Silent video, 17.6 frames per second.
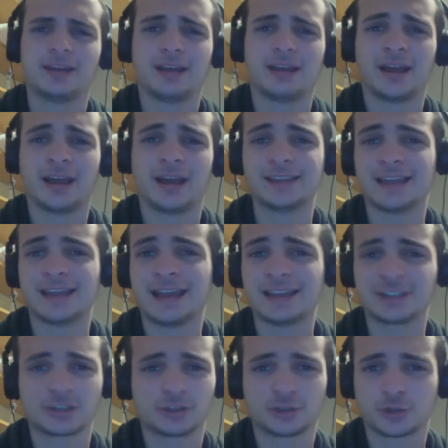as
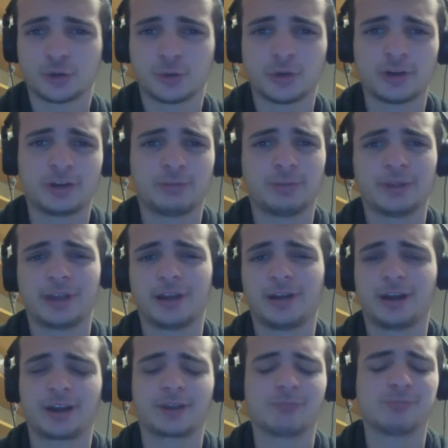a Control Warrior
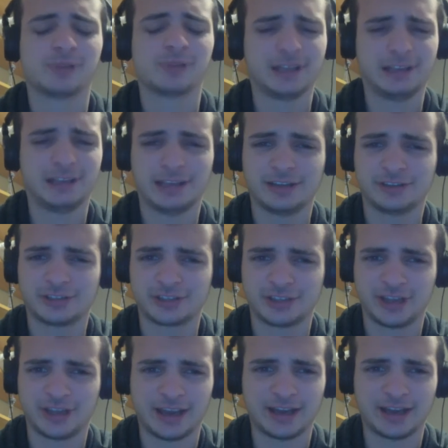player, I completely
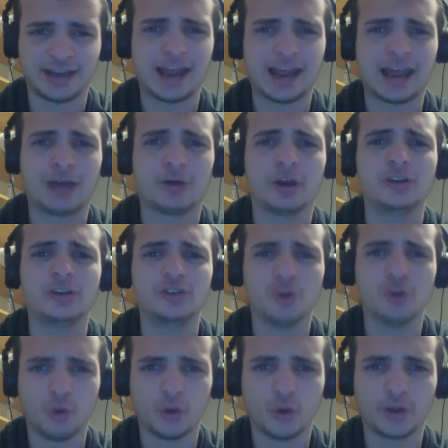understand how
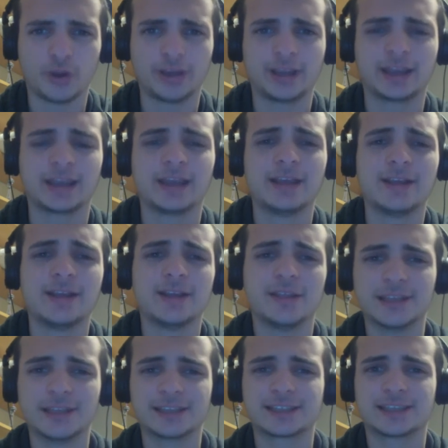annoying
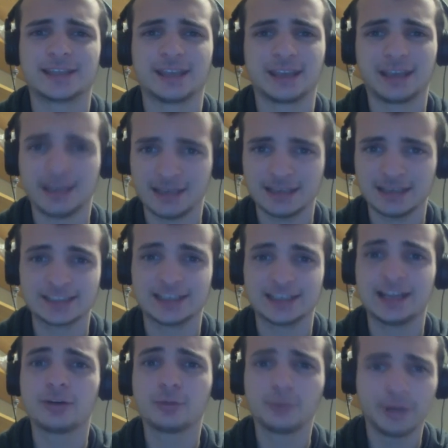this thing is. And
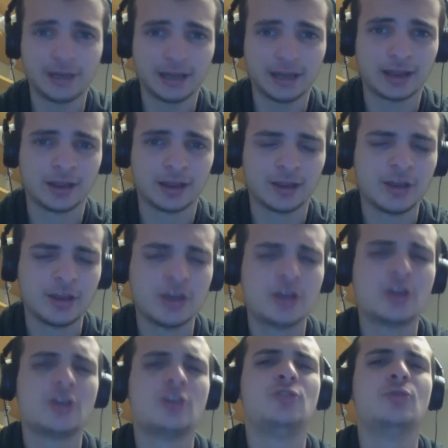in Arena,
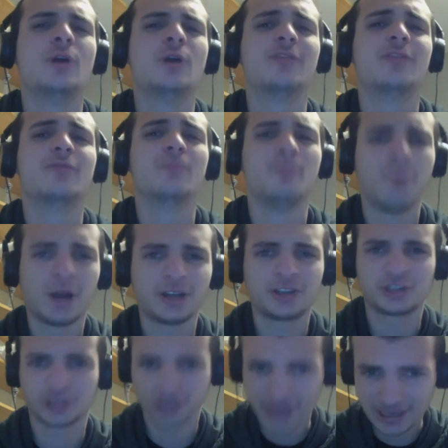you have
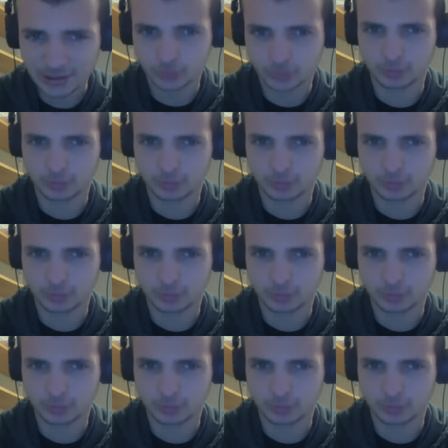much less